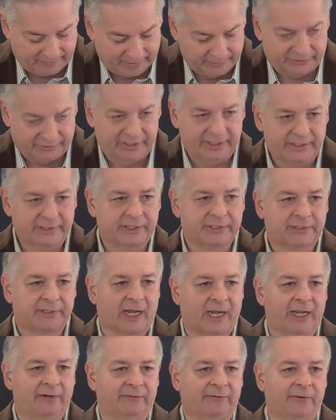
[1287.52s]
Jesus
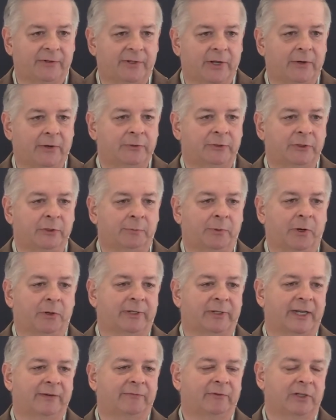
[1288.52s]
died for those who
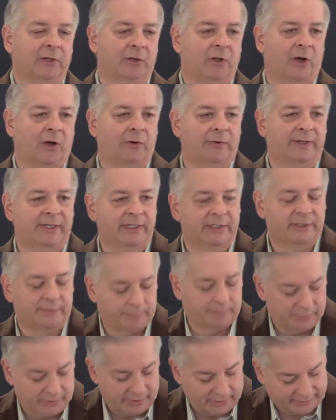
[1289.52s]
broke every law in his
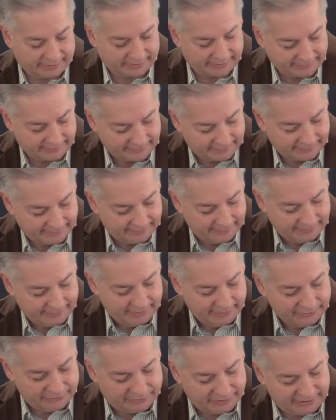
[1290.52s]
book.
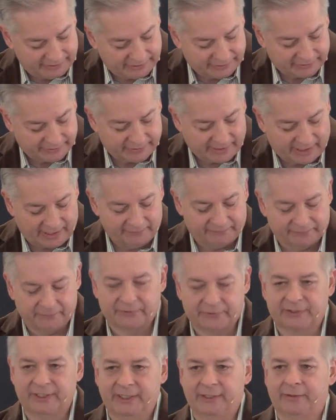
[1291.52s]
Jesus died for
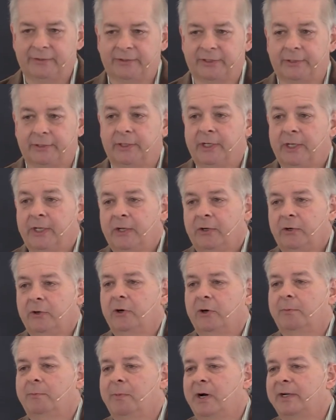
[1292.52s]
sinners. And
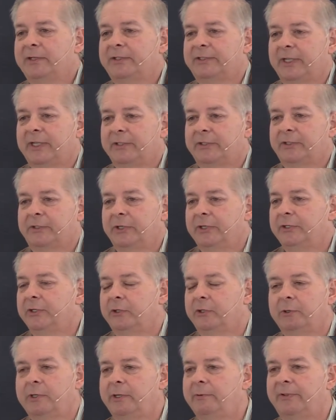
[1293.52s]
who amongst us couldn't
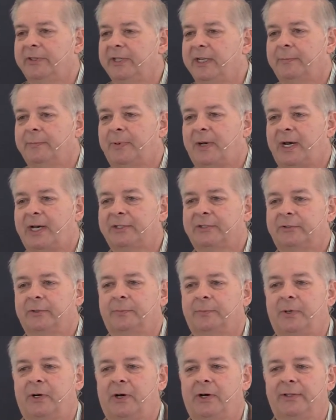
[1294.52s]
agree with the Apostle
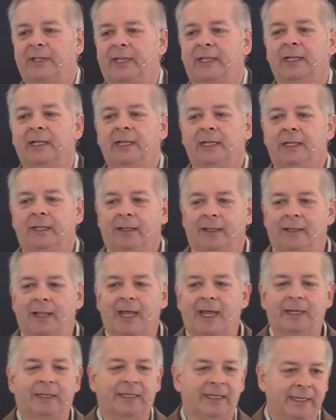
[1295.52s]
Paul that,
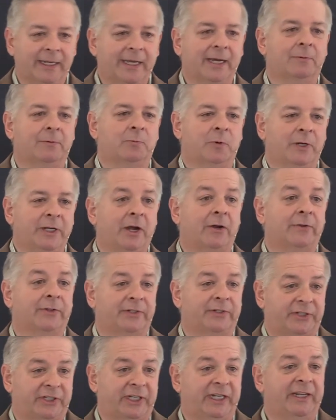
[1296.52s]
like him, we are the
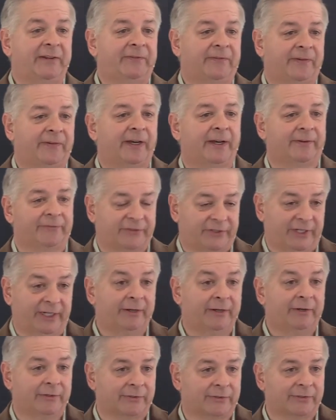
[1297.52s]
chief of
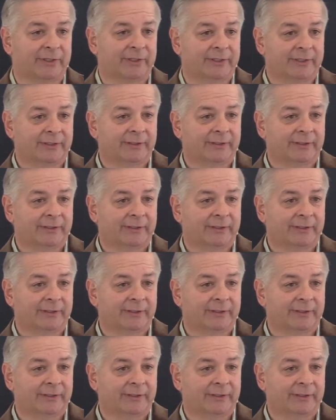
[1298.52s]
sinners?